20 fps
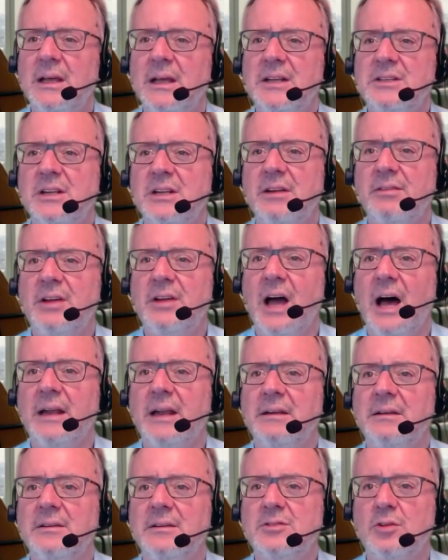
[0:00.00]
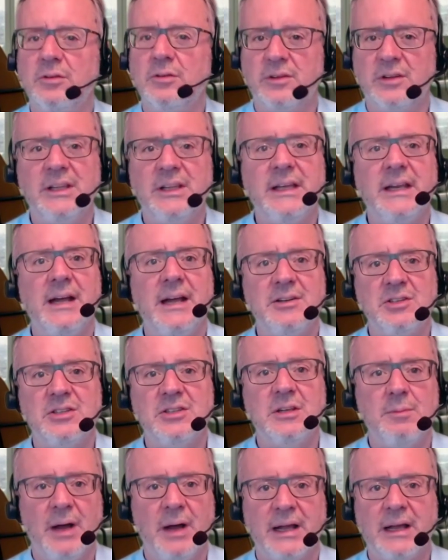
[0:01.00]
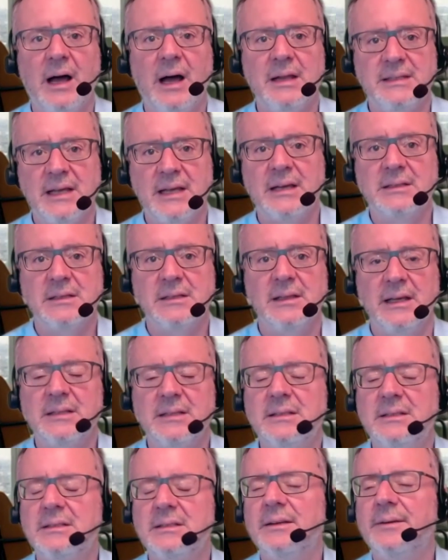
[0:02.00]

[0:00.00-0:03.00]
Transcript: it's that I've got sort of clean edges in my context list.